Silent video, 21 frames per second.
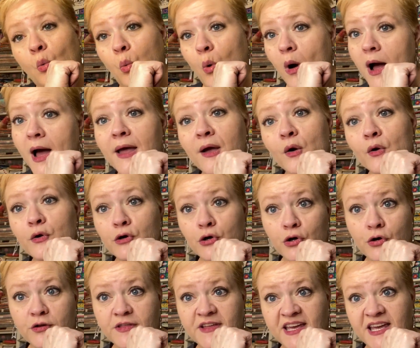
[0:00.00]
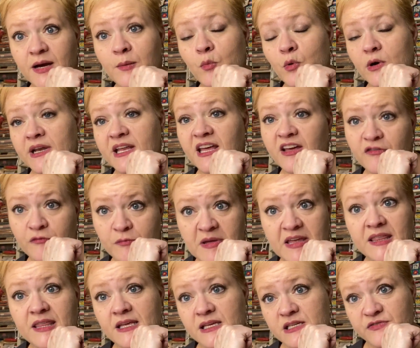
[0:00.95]
Why on earth Kim would give
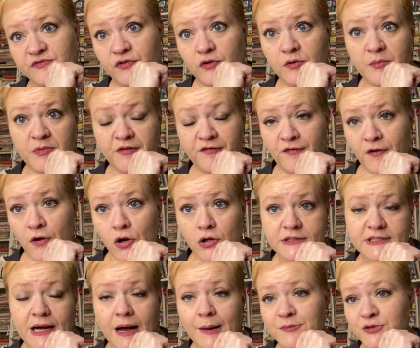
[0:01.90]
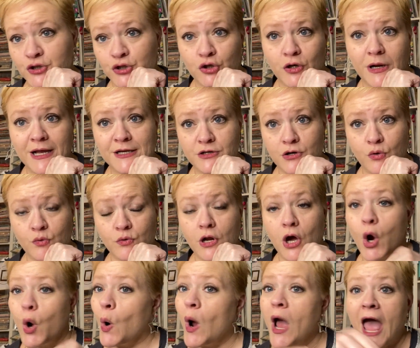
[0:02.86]
me these from the vault? I'm sure I don't
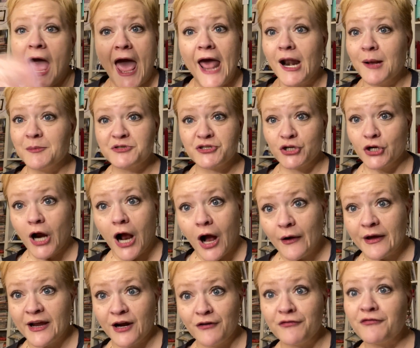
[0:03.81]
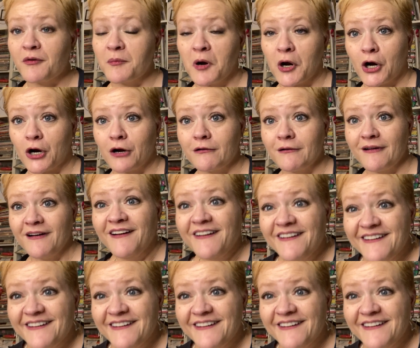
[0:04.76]
know. And I'm sure I'll hear from her.